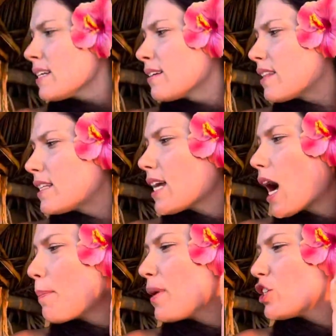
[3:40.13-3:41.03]
the
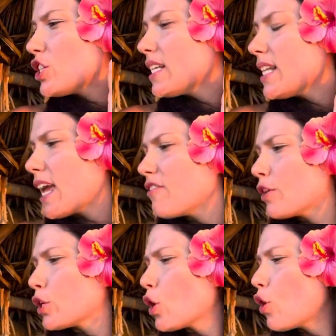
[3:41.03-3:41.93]
tapa she
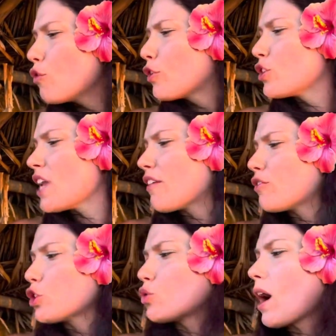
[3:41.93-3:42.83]
labored over
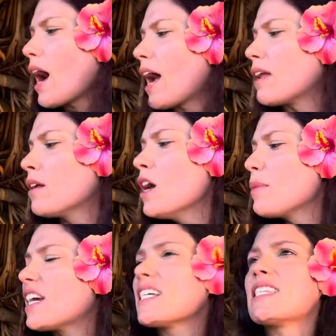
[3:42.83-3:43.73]
never dried
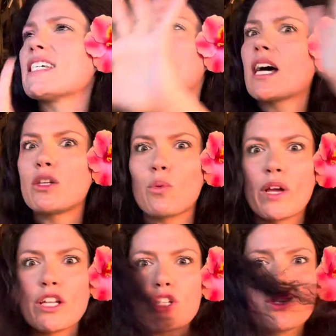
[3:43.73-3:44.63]
because the sun
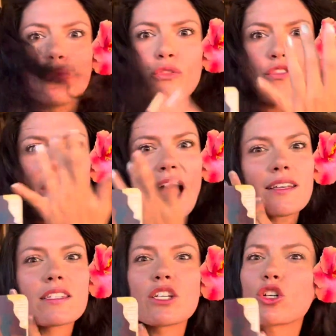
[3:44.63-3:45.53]
went too
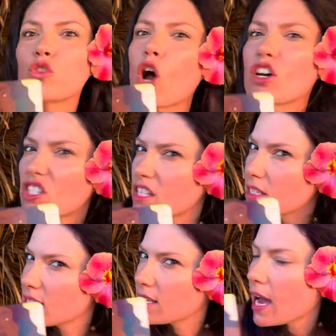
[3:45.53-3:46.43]
fast across the
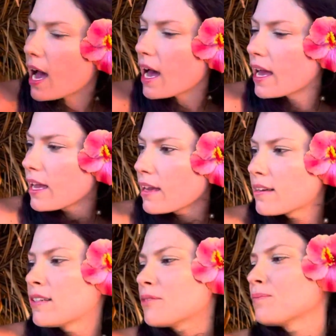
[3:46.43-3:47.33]
sky.
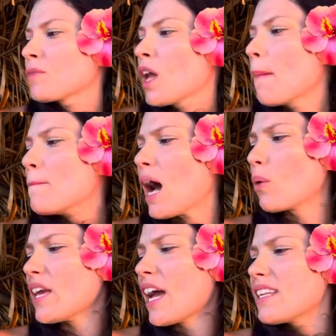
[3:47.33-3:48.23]

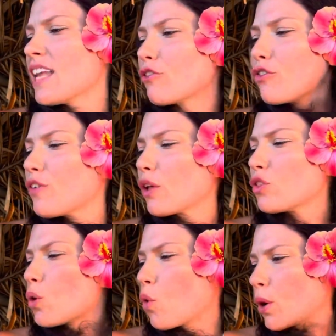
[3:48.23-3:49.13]
Maui had never
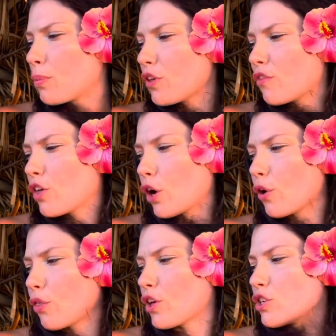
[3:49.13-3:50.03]
felt the warmth of the
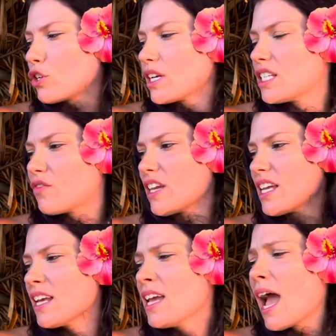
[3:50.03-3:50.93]
earth under his
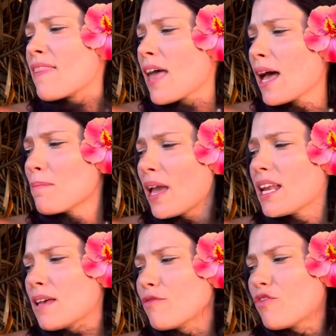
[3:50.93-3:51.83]
feet, and that
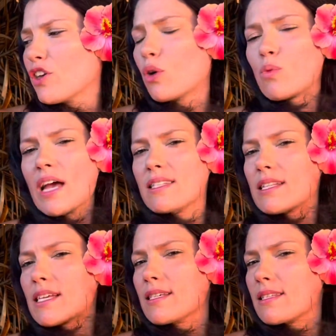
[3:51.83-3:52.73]
made him feel
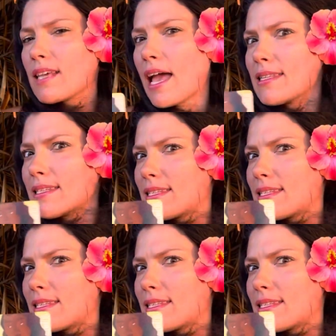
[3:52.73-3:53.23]
restless and